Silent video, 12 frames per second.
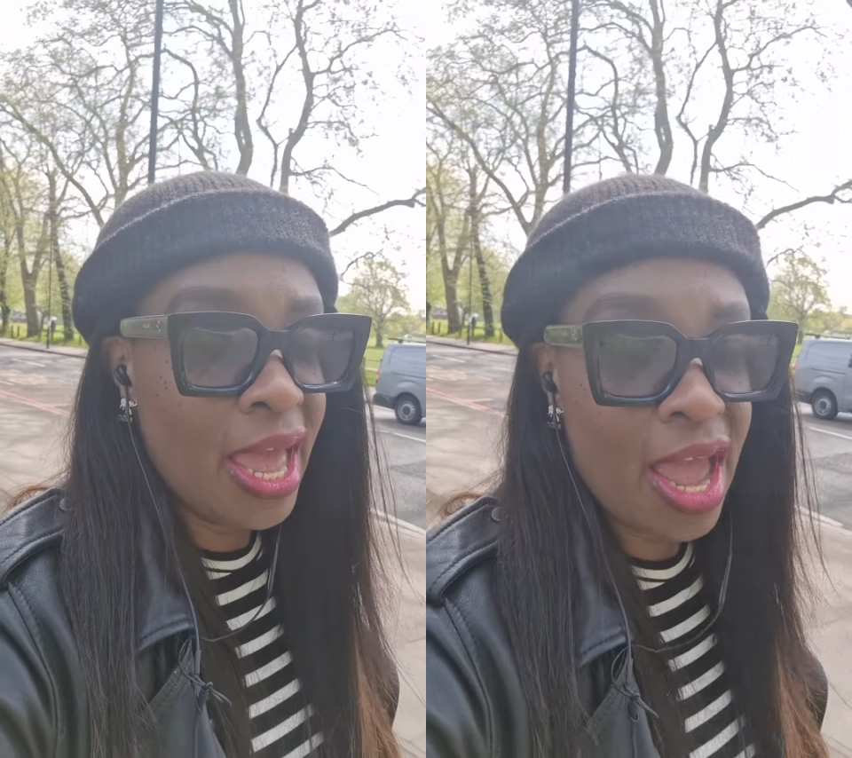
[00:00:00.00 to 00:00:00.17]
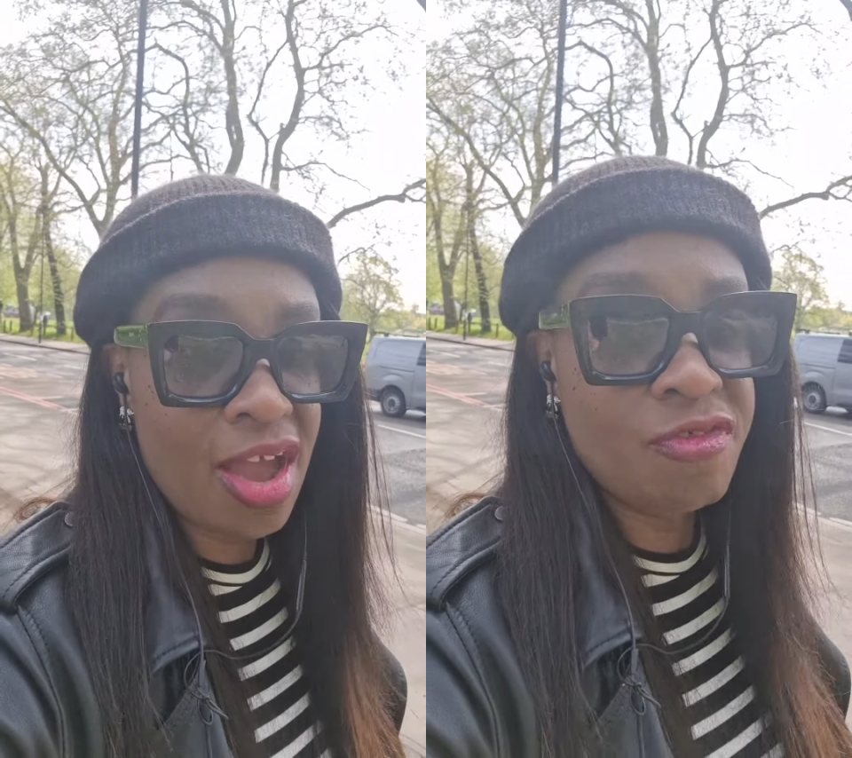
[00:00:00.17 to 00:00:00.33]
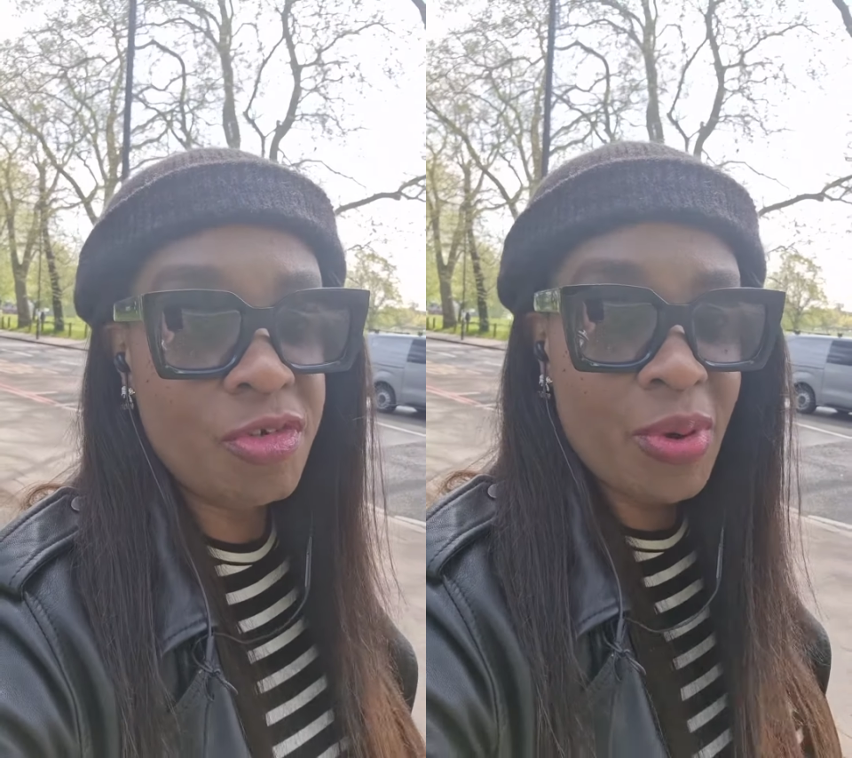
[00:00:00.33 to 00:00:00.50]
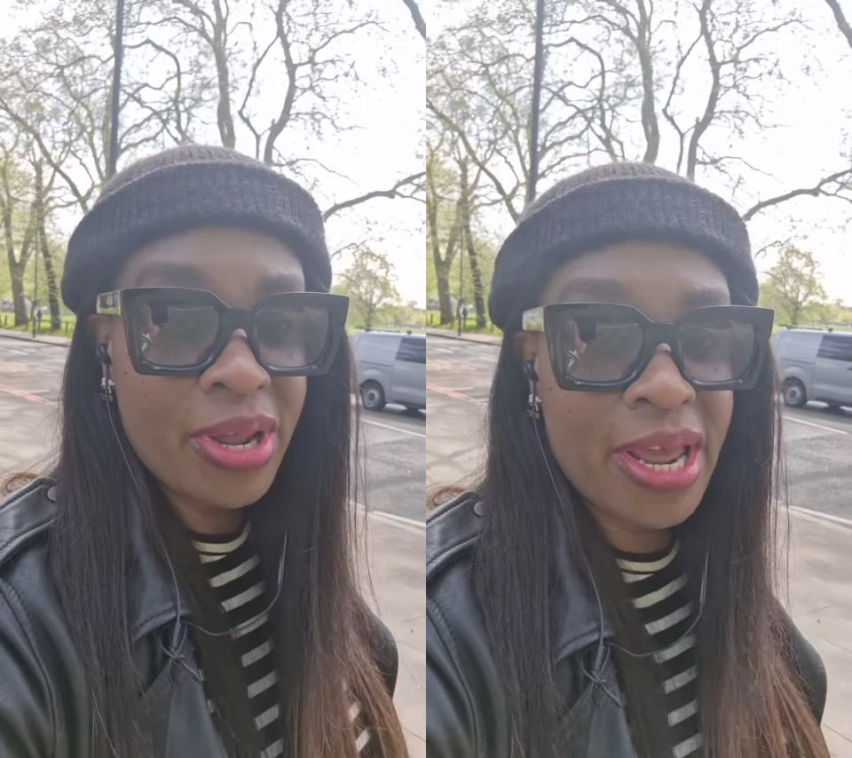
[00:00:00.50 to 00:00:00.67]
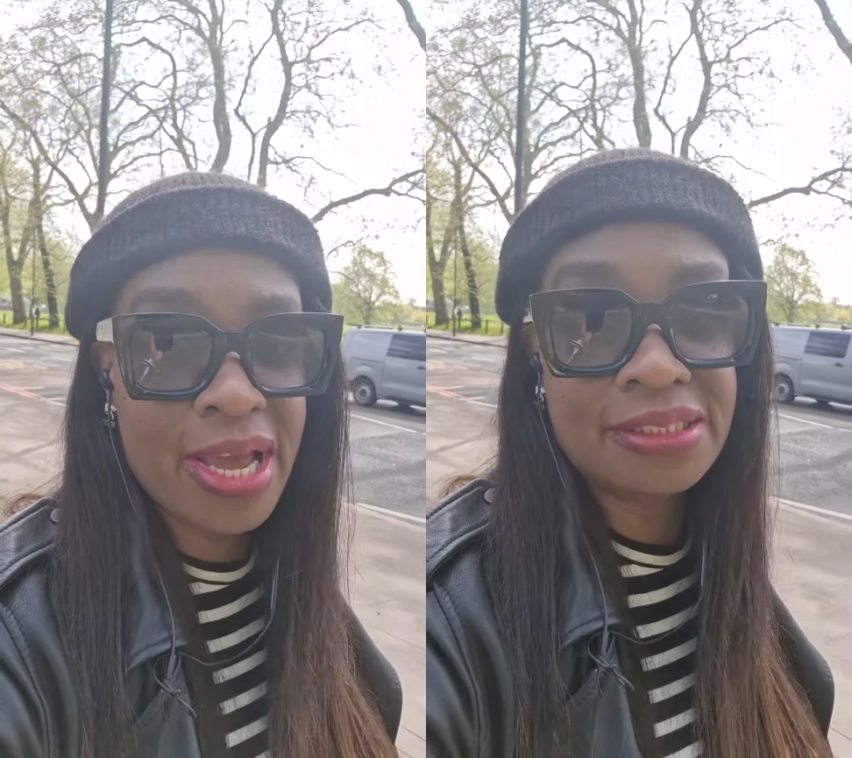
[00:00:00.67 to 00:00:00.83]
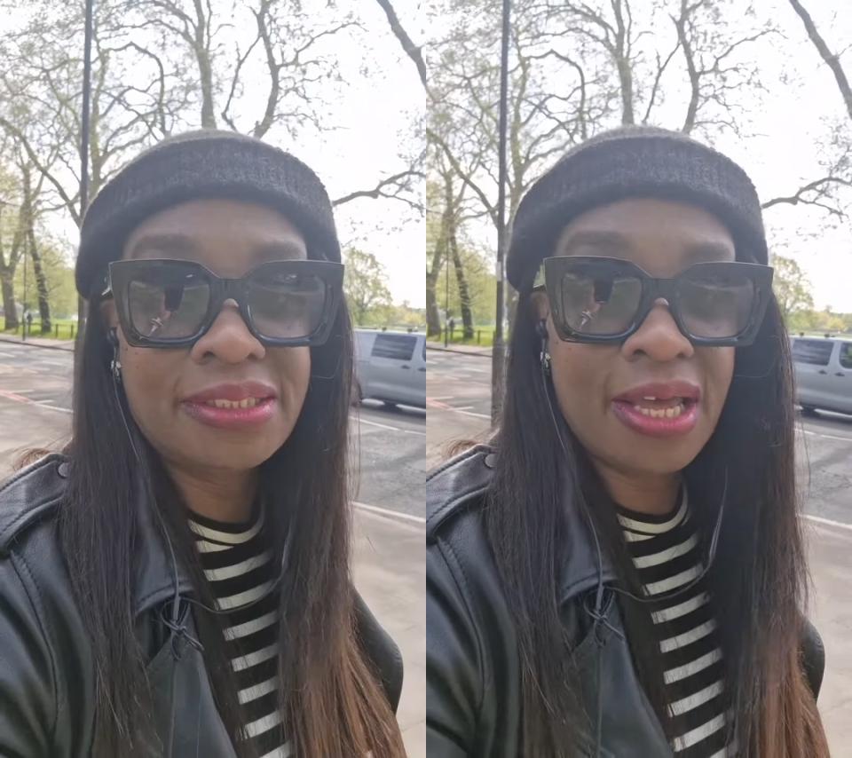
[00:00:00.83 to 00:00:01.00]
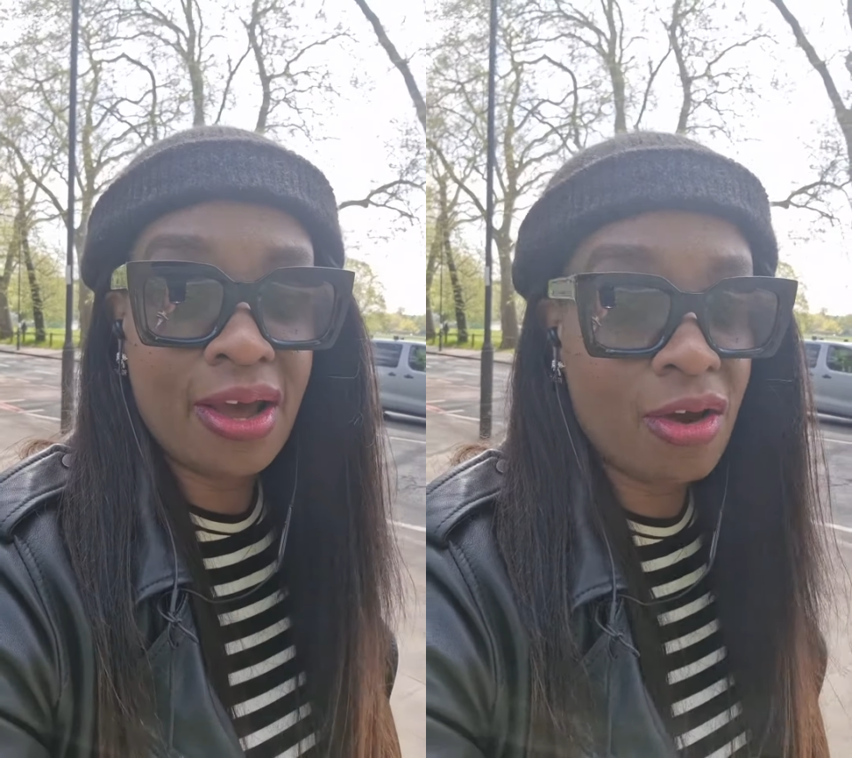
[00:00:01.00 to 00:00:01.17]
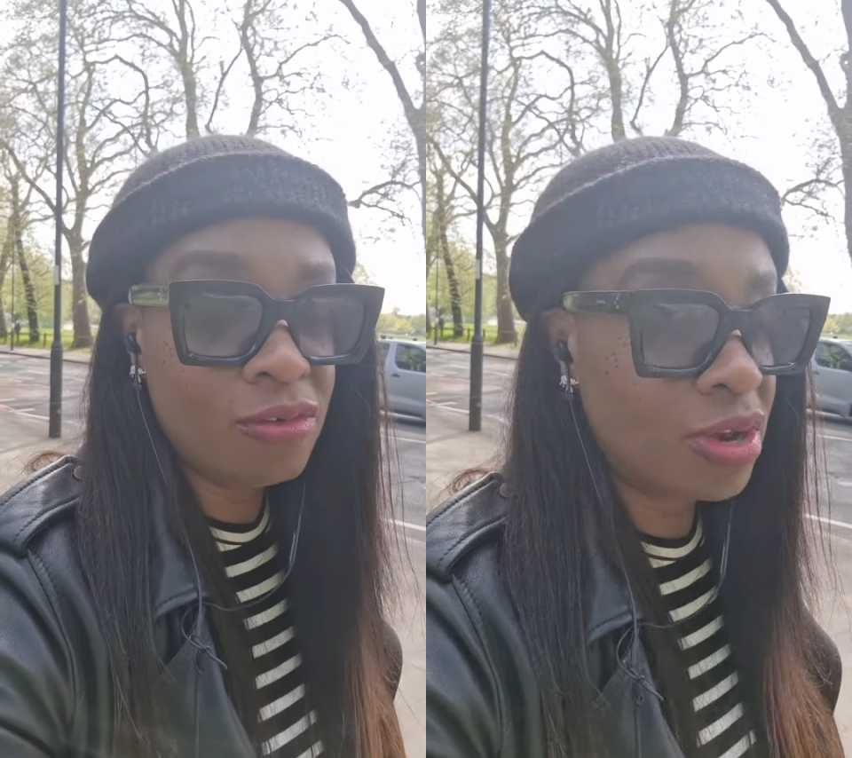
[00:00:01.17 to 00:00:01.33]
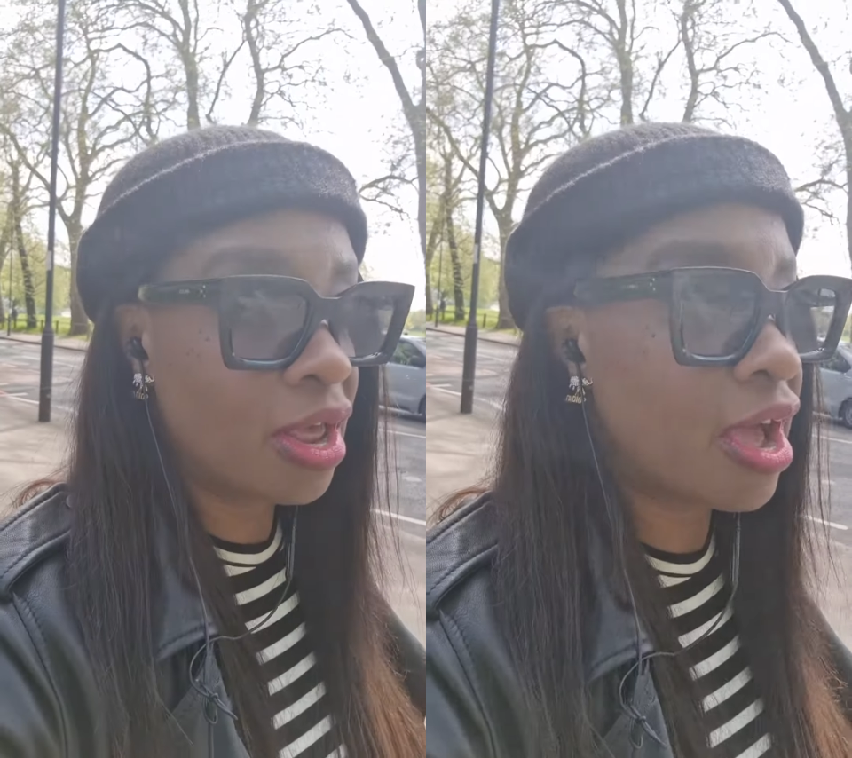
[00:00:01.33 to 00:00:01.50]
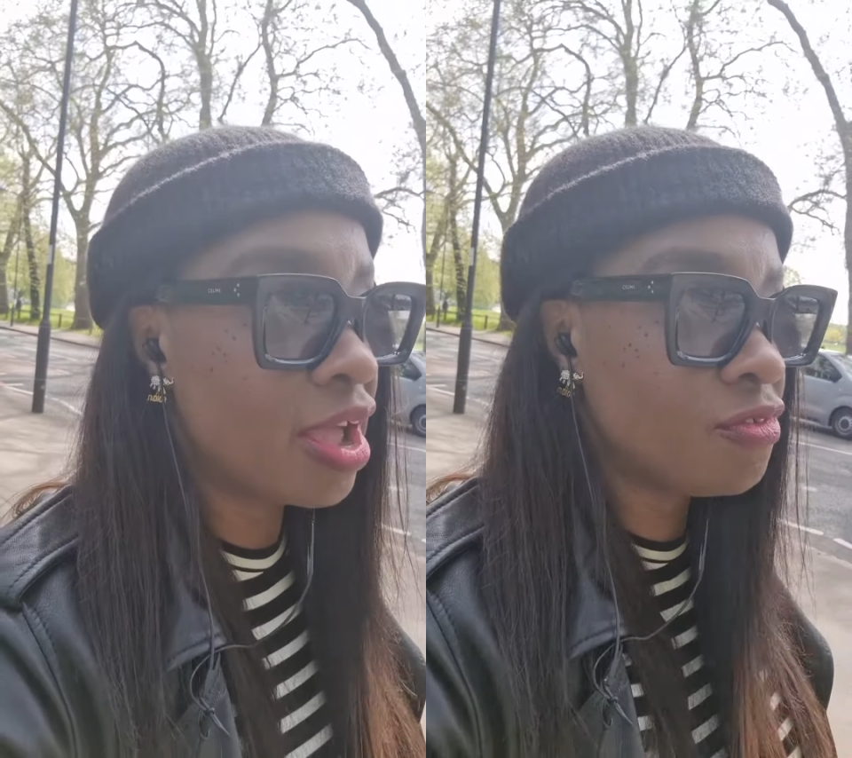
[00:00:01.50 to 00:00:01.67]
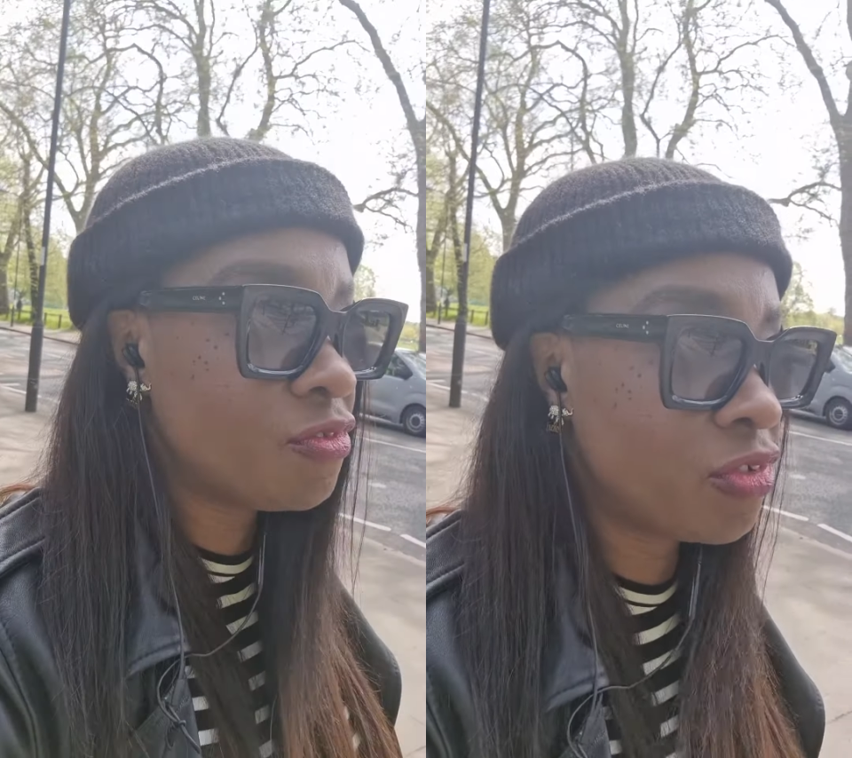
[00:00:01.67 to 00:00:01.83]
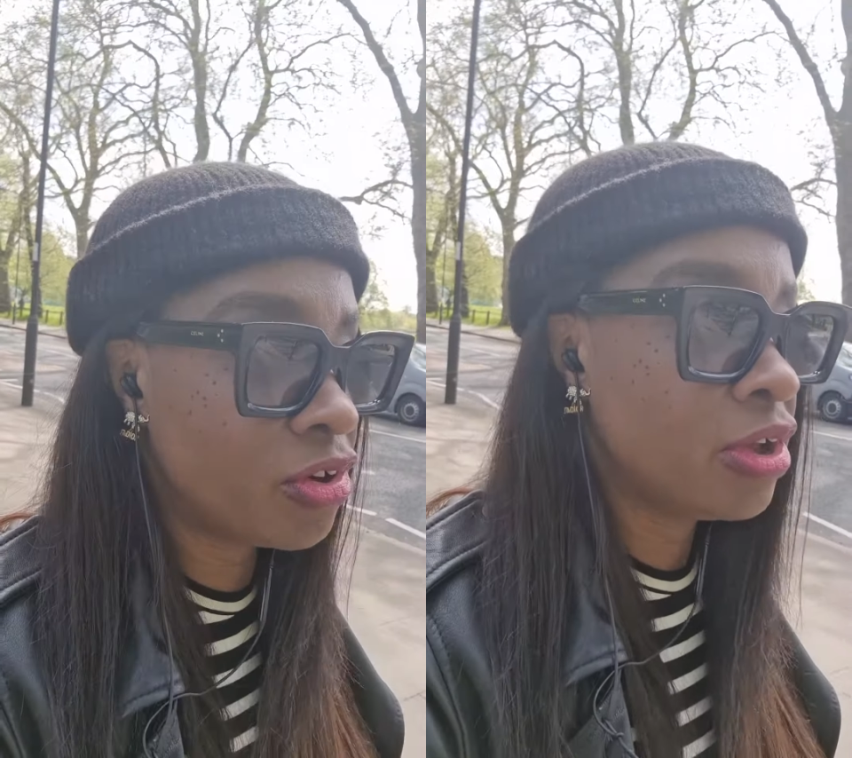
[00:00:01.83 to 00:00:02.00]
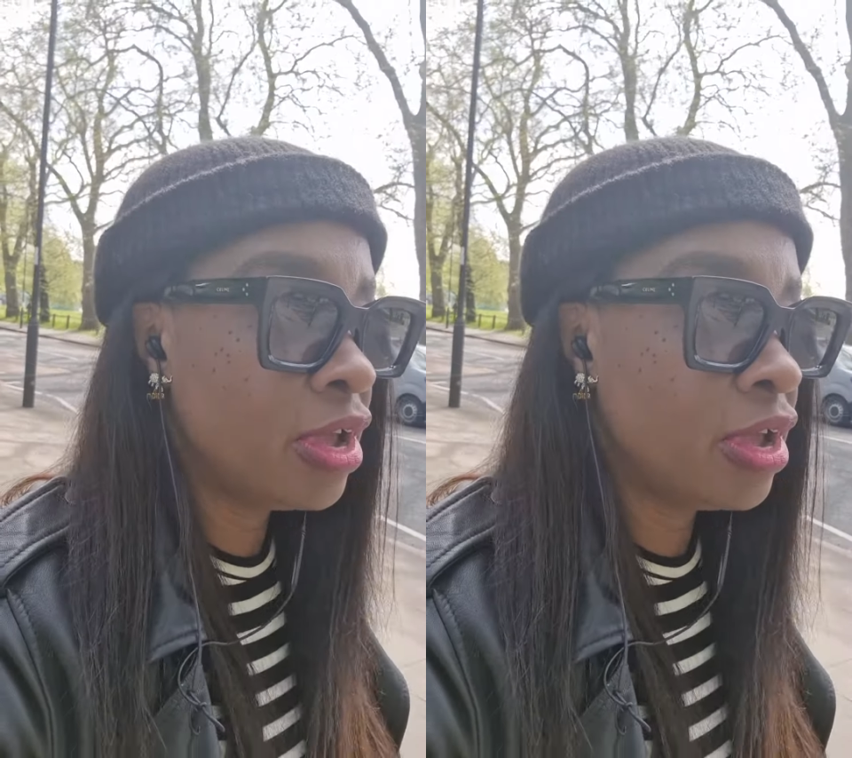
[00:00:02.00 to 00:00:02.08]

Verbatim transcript: Everyone has their own life.